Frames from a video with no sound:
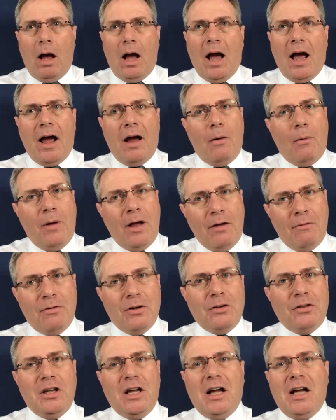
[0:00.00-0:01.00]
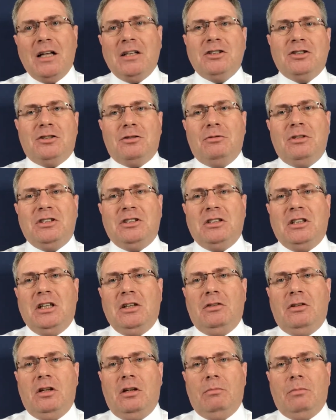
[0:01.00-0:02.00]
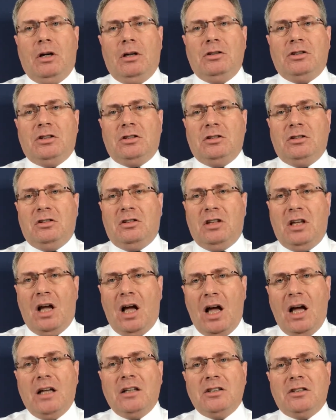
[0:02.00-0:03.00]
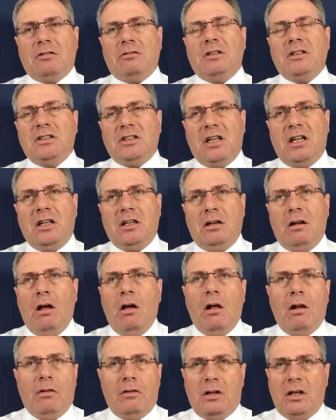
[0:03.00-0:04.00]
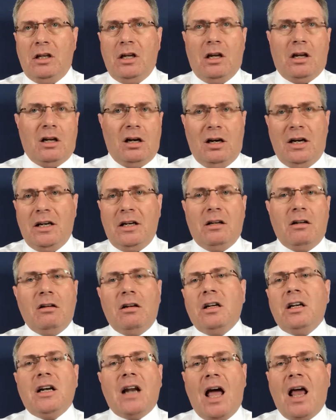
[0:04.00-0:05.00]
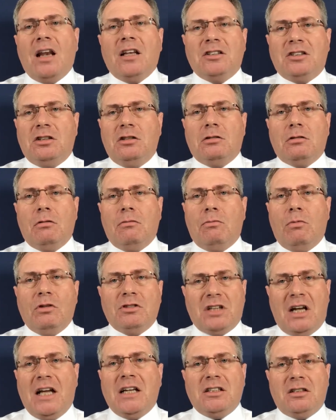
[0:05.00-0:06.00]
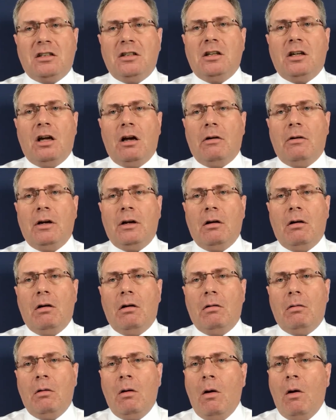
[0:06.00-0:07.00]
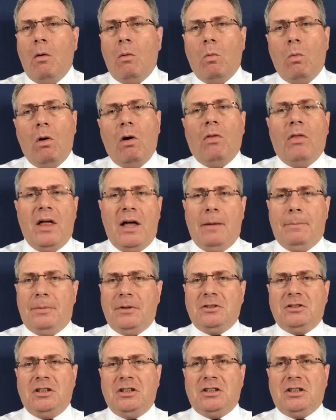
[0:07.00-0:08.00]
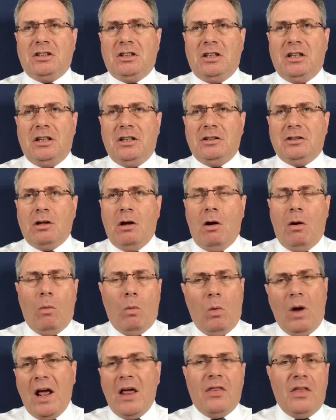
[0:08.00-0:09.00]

However, the answer isn't in the emotions. The answer is in the clinical analysis of what's actually going on, what their position is, where